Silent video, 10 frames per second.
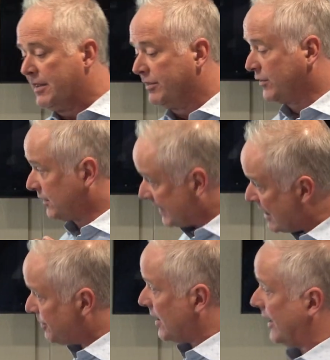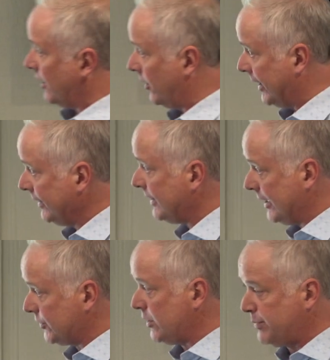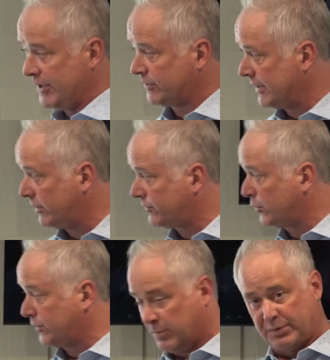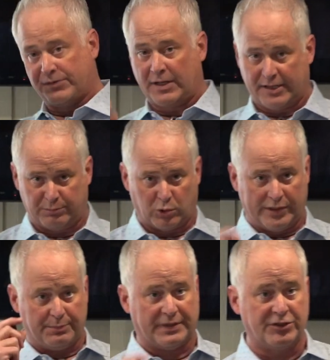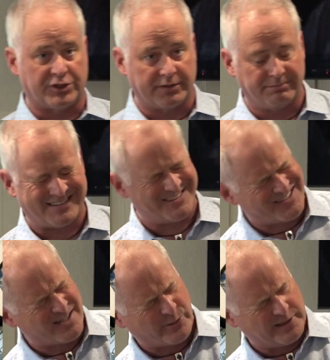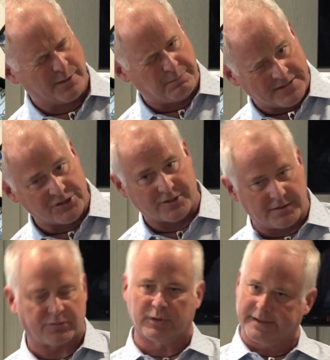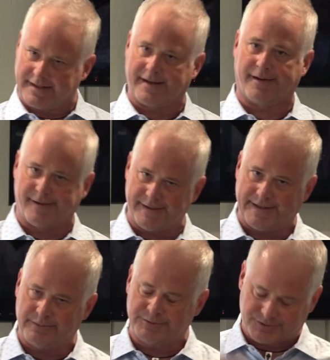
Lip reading: The SEP IRA, SEP stands for Simplified Employee Pension, and it's not really a pension, it's really an IRA, which